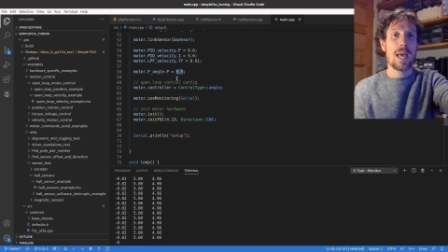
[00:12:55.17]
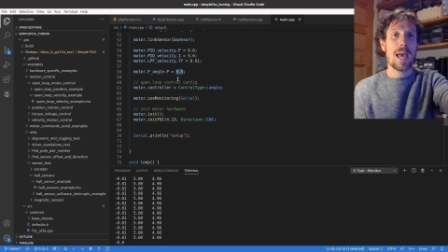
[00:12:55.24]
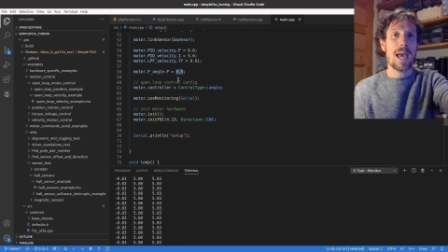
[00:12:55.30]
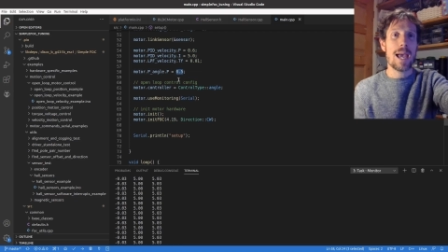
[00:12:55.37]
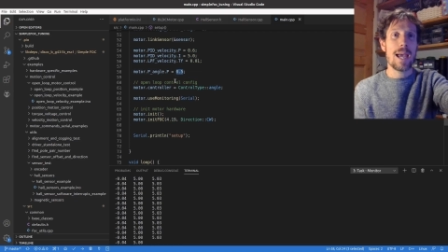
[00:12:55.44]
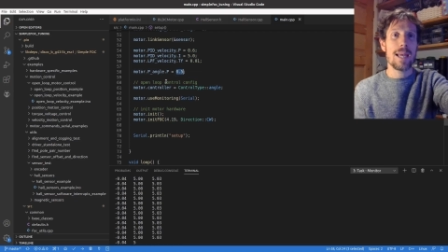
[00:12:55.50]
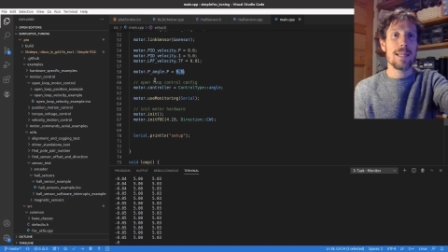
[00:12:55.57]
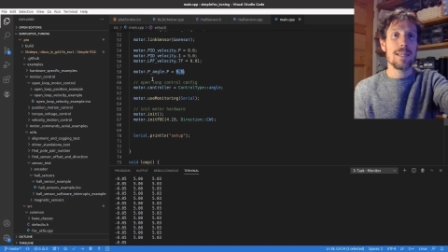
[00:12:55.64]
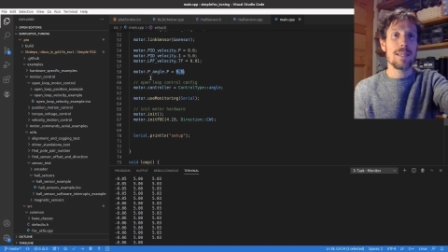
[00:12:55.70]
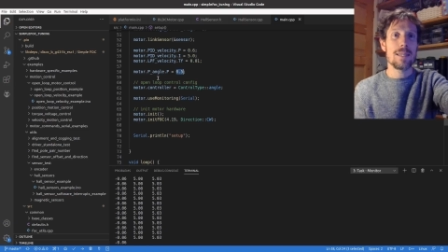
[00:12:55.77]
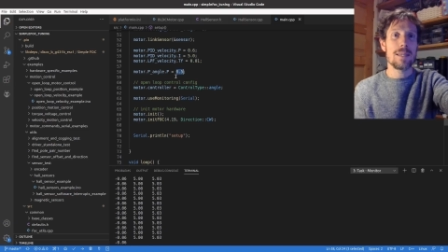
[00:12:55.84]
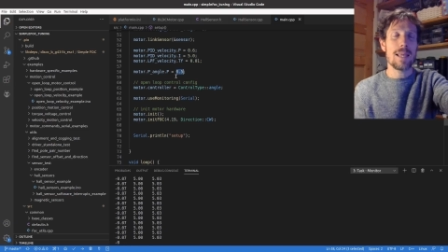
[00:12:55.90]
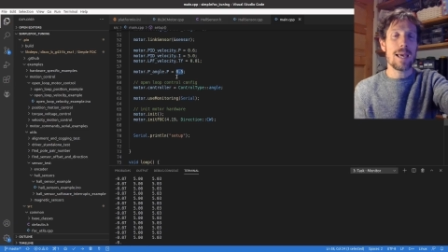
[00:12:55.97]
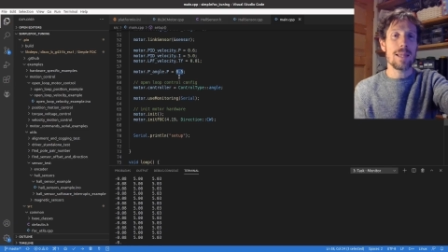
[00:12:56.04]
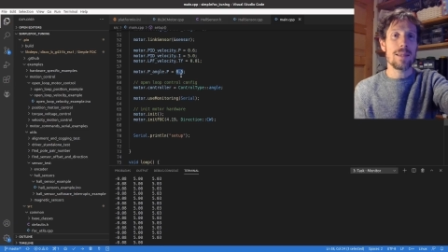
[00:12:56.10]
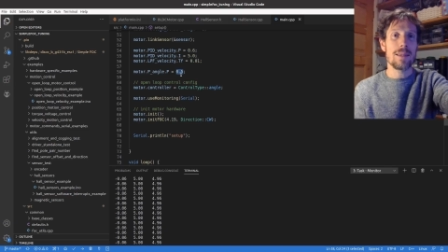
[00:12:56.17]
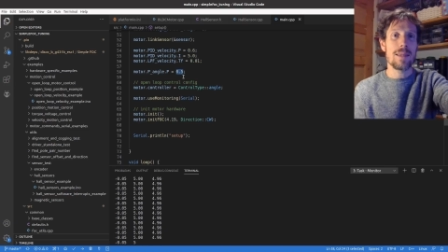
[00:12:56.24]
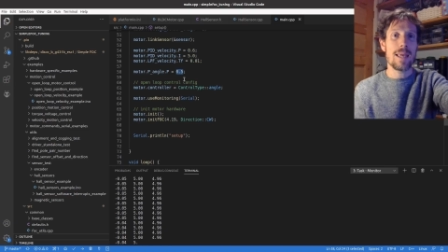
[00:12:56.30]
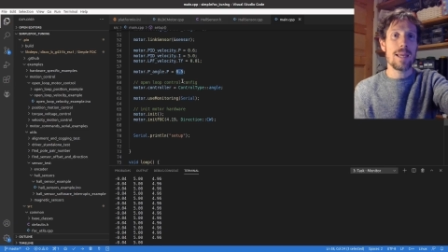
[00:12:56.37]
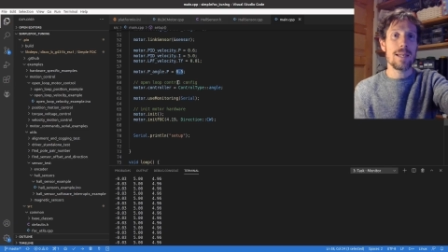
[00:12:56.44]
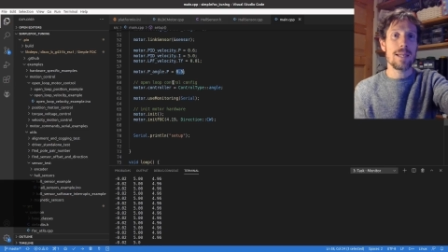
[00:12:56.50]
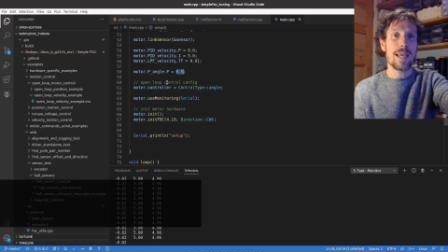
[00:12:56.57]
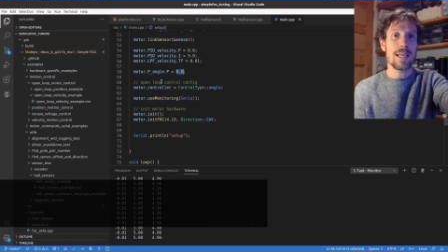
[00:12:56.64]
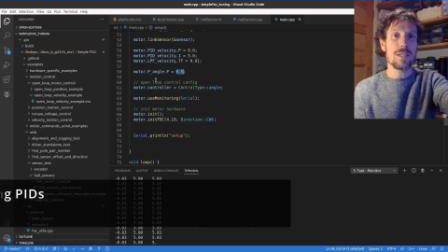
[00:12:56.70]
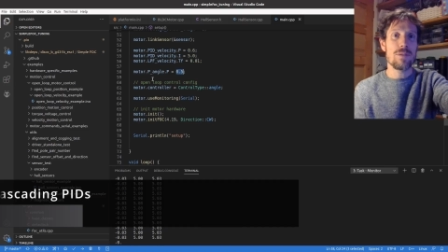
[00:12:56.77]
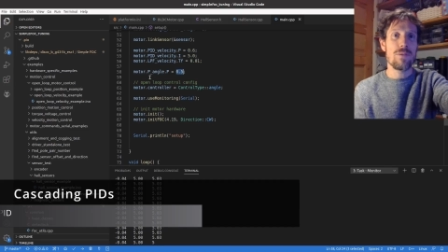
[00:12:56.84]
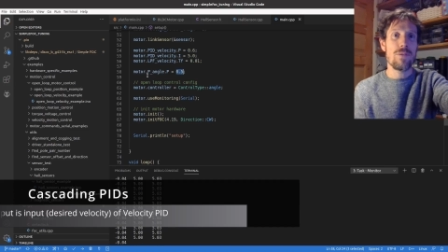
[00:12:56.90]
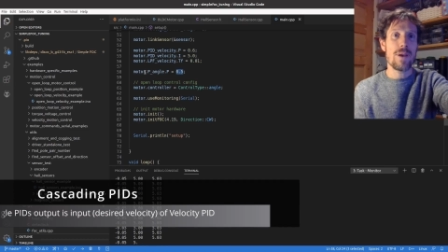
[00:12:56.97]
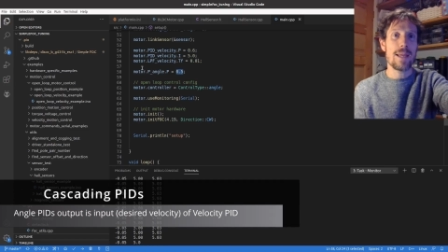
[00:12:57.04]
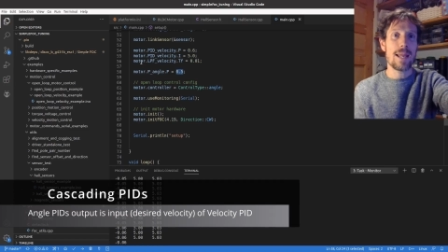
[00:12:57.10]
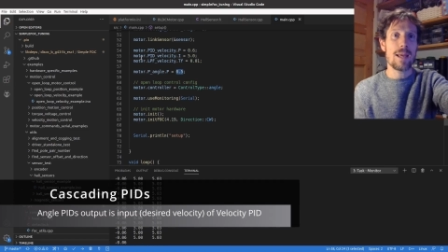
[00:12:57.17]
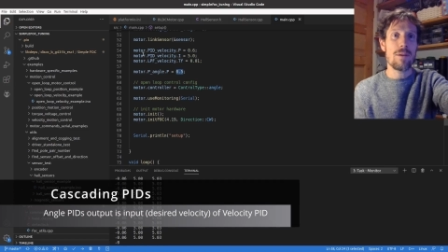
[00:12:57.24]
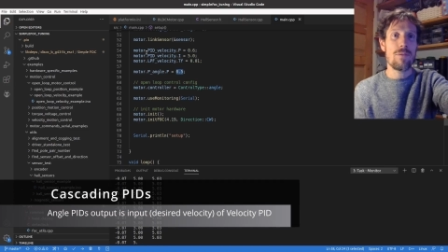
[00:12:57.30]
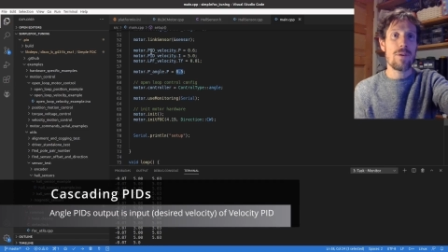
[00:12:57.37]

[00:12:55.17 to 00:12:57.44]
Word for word: and that then gets fed out,